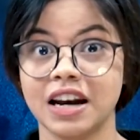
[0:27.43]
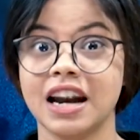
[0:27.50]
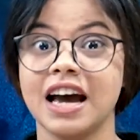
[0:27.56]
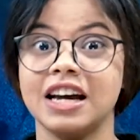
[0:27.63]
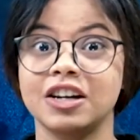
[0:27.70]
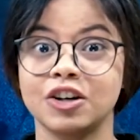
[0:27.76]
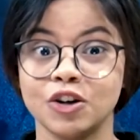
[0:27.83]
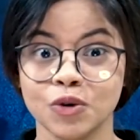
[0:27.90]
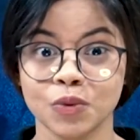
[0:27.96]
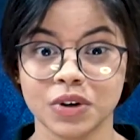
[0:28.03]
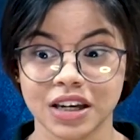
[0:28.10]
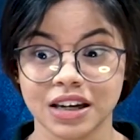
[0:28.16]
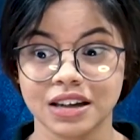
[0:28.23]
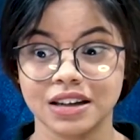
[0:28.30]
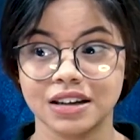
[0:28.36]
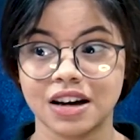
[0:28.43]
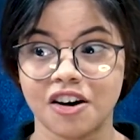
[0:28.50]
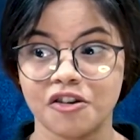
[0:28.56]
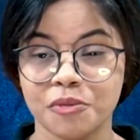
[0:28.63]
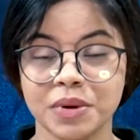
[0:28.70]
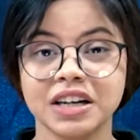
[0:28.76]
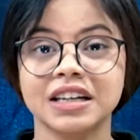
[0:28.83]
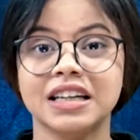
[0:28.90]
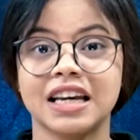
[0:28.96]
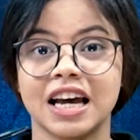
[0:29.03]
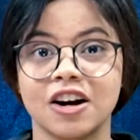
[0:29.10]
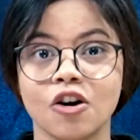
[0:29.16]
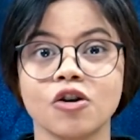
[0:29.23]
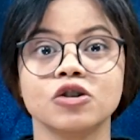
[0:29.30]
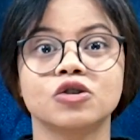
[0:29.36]
and I knew that government
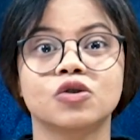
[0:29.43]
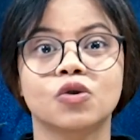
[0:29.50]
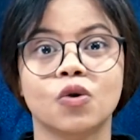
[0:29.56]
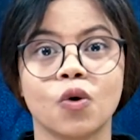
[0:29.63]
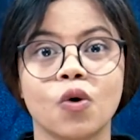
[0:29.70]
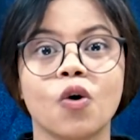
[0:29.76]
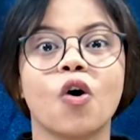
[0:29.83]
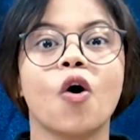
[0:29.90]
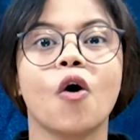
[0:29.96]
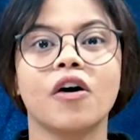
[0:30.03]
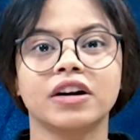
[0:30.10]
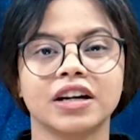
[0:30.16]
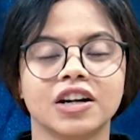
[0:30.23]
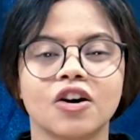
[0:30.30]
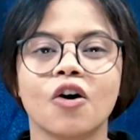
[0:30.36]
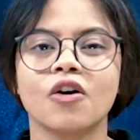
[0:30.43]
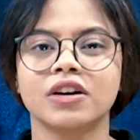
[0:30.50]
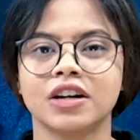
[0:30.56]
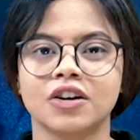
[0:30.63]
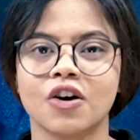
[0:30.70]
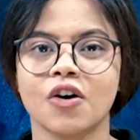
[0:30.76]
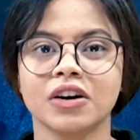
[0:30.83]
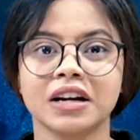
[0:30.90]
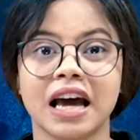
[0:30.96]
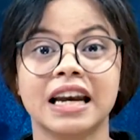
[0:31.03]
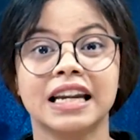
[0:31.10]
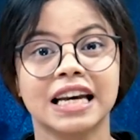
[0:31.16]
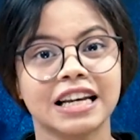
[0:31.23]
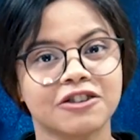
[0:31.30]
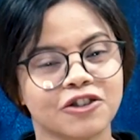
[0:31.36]
cannot go on and on and on
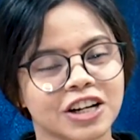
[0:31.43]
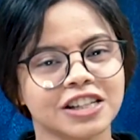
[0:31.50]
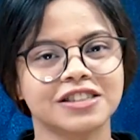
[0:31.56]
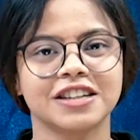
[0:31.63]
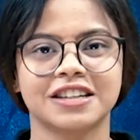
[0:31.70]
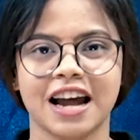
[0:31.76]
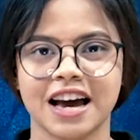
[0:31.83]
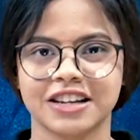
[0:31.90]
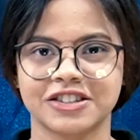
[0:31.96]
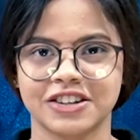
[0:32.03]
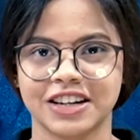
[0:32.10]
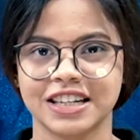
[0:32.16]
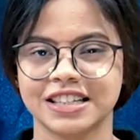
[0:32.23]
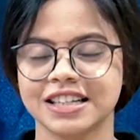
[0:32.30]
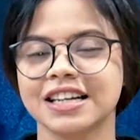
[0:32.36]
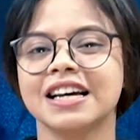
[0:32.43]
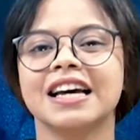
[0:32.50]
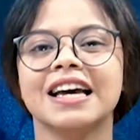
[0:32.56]
and increase the tax rate.